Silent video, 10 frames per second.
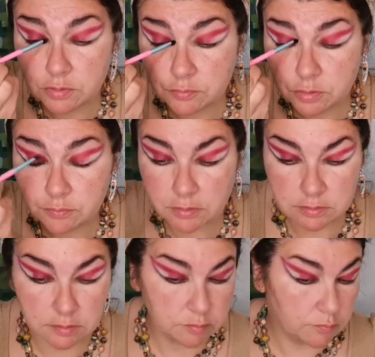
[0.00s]
put some
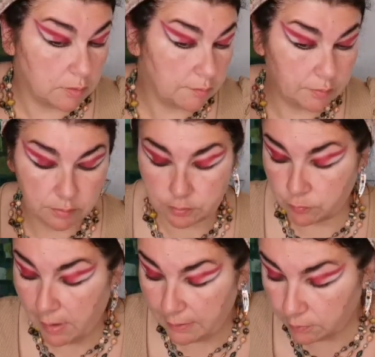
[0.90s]
shimmers as well,
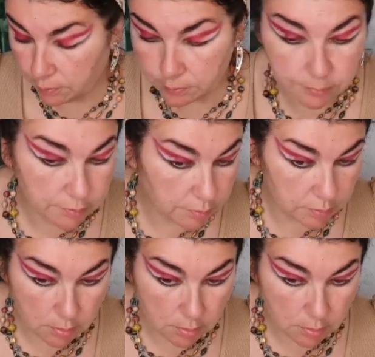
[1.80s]
because why not?